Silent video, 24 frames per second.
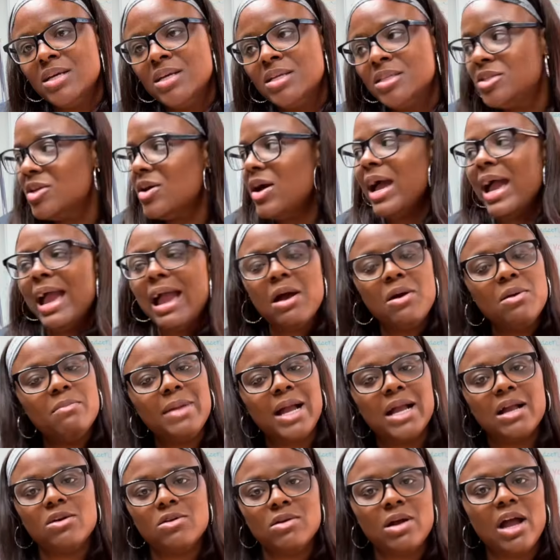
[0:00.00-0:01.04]
So how am
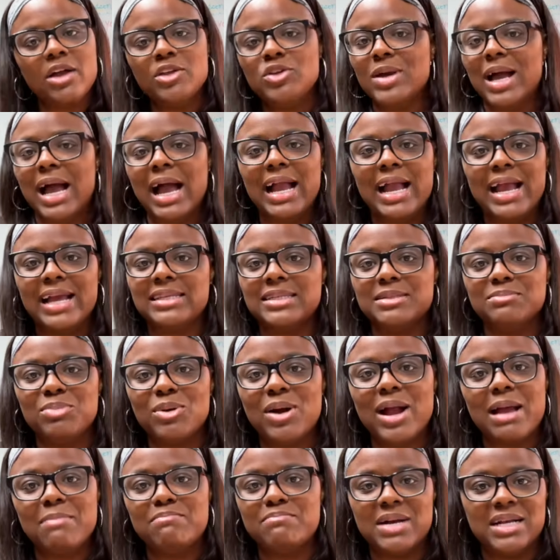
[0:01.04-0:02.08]
I gonna call you? I got to
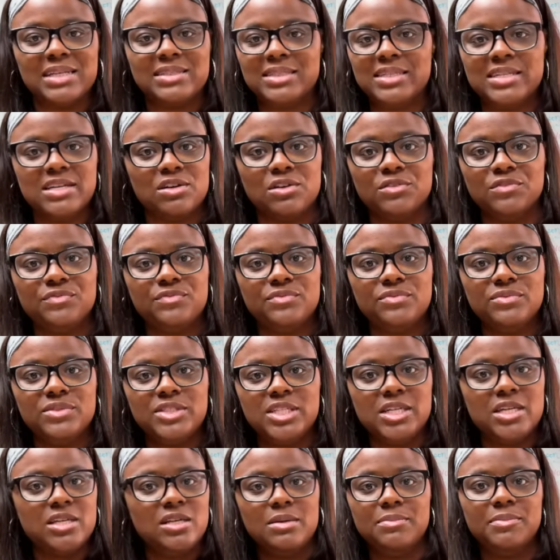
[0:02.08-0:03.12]
bribe myself
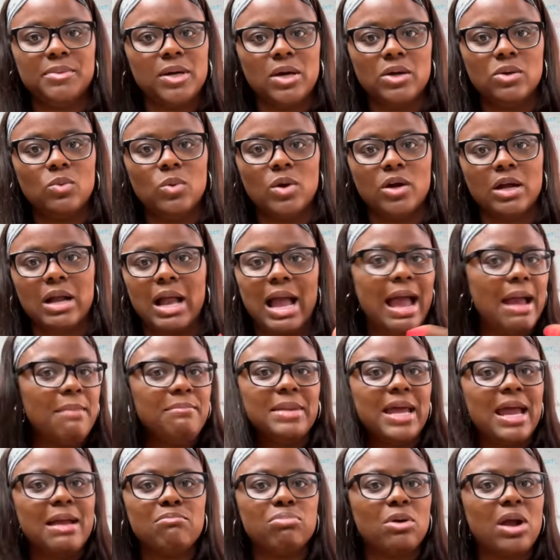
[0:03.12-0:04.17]
to get up and go to work. I'm
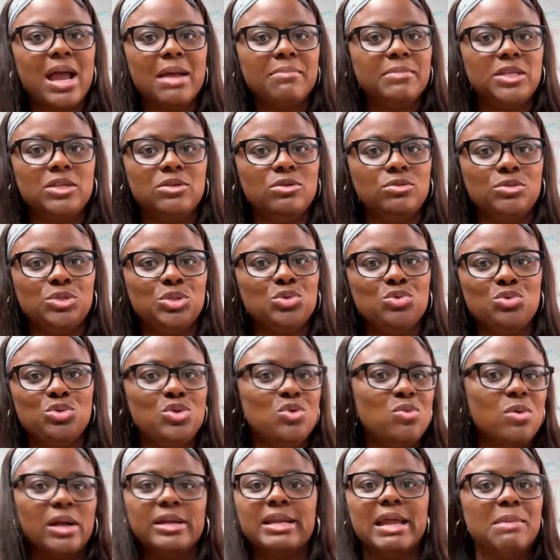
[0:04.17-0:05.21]
not bribing you too.
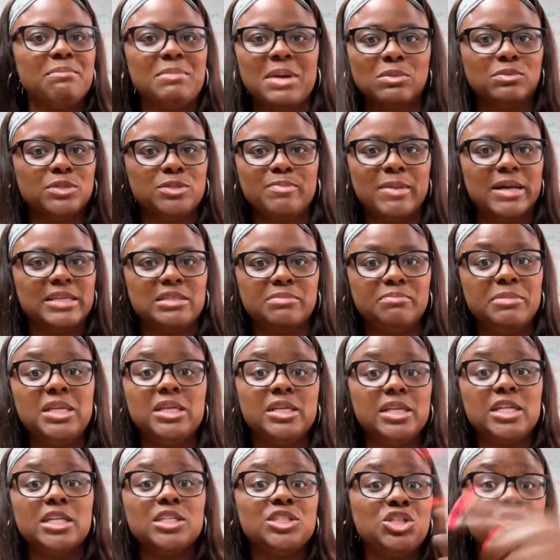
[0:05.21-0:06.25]
You are not my
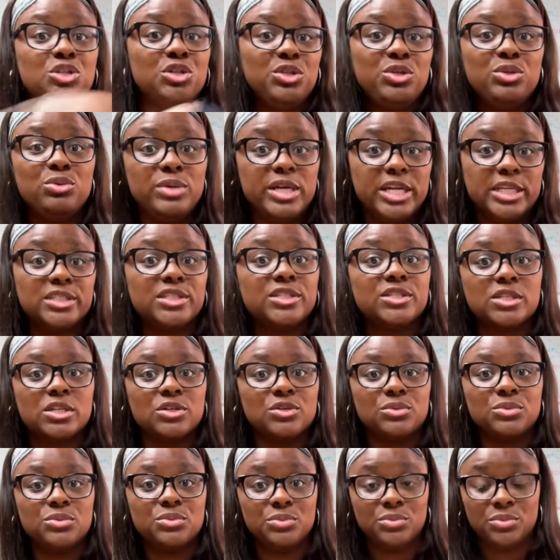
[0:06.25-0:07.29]
responsibility until you get to
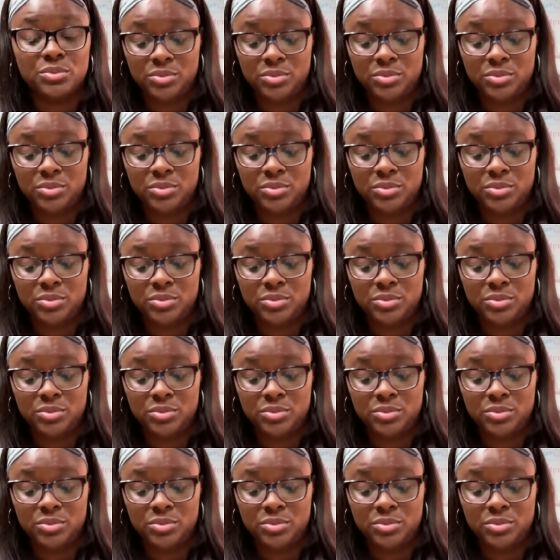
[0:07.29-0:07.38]
school.